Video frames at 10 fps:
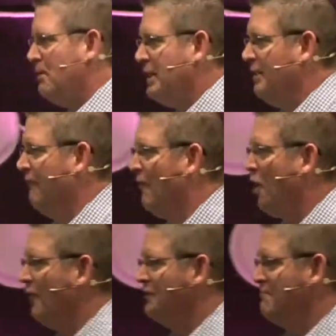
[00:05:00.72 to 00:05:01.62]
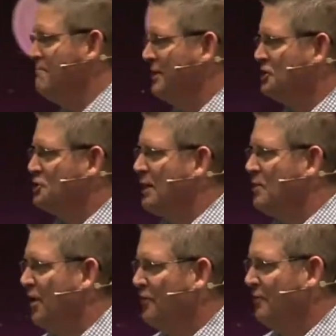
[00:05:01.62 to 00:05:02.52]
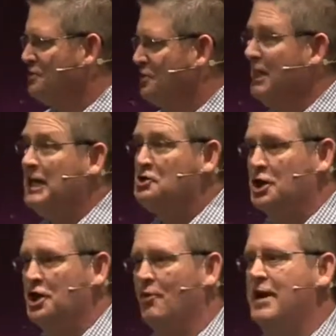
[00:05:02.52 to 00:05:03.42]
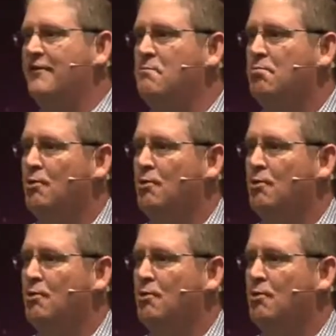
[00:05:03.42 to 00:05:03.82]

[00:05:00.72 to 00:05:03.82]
be involved in ministry, whether it's teaching or even